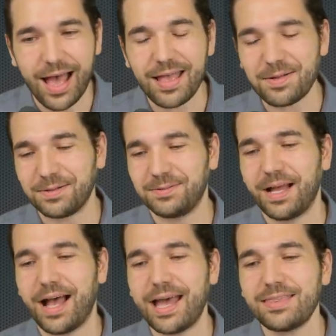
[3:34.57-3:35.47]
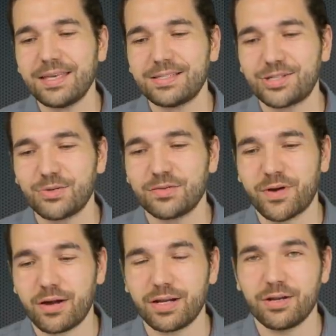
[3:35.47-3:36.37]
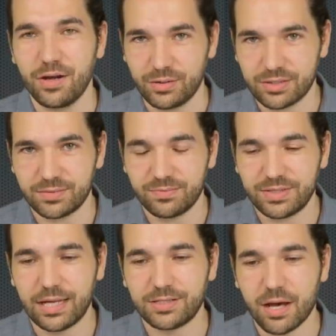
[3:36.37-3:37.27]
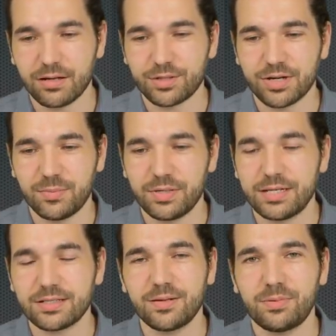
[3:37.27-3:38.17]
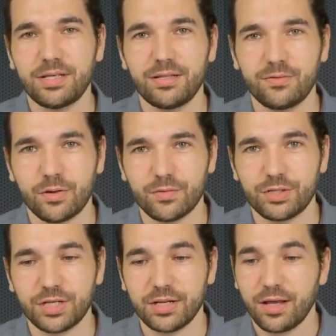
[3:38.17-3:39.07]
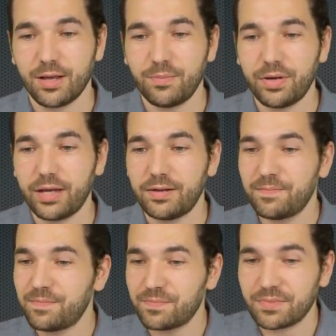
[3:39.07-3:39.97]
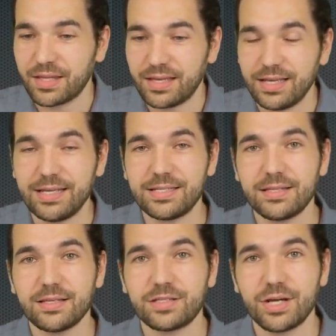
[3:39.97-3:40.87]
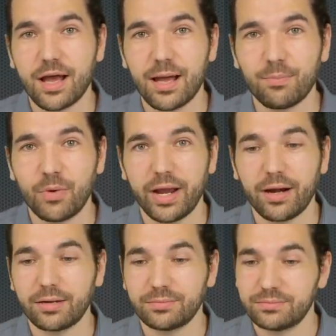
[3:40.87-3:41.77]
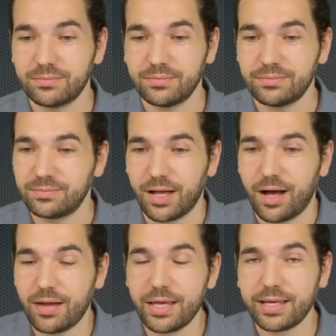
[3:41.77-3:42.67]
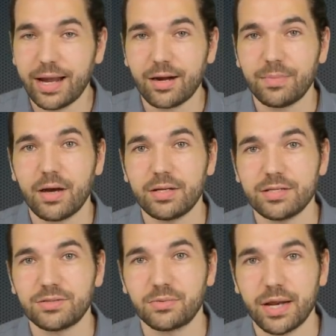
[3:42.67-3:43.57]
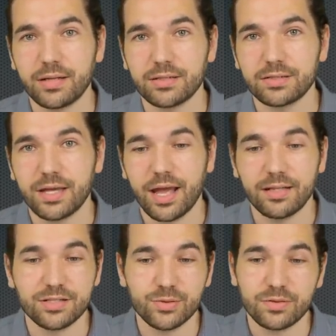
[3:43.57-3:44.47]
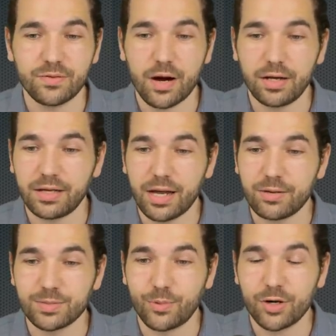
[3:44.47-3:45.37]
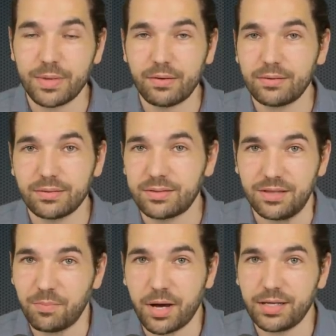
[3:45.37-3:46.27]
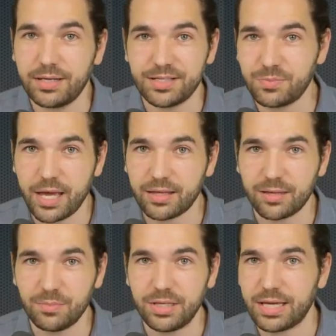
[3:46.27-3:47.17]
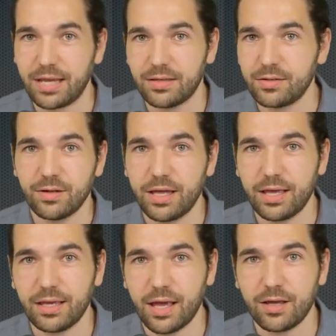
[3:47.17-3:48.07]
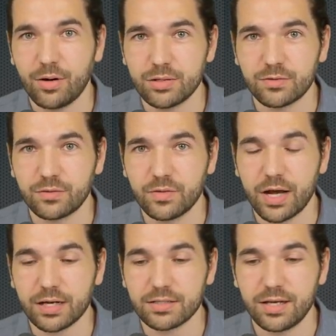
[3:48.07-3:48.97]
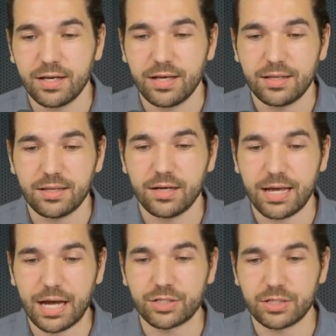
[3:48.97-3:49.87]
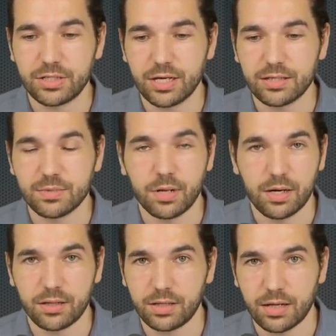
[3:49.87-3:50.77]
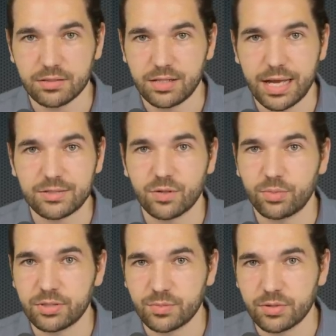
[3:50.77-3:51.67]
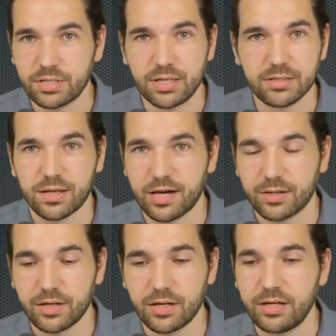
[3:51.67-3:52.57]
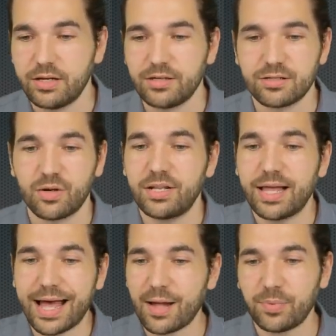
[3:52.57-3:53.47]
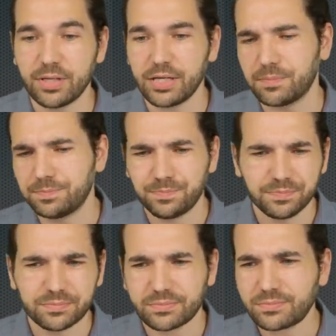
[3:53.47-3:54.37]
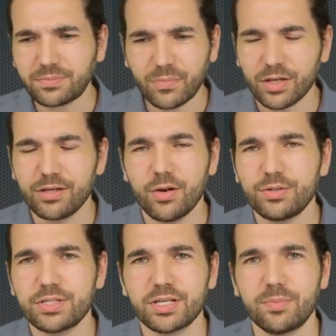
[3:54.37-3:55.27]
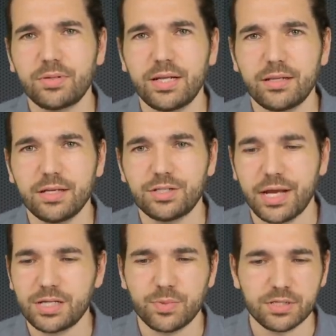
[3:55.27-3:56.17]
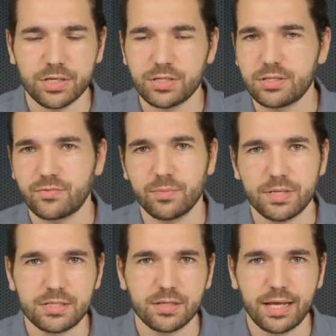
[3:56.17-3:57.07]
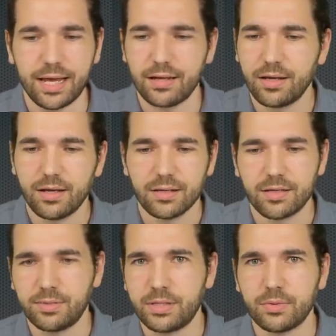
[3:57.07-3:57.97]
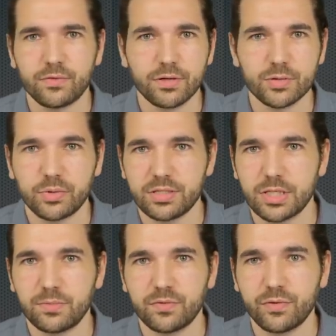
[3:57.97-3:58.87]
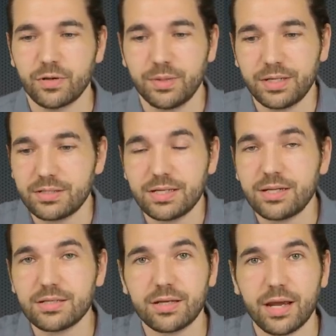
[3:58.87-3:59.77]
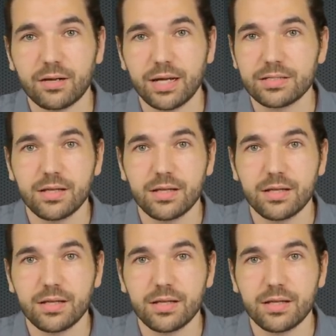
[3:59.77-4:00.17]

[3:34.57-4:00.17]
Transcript: I think Stuart Varney knows that Donald Trump is completely full of shit, but he's in this job where all they care about is the ratings, and Stuart Varney cares more about the money he's making being a host for Fox than he actually does about anything else. He has no principles. He doesn't care at all. So he'll happily, you know, just completely change positions from this to that, completely reverse what he said before, because he doesn't care.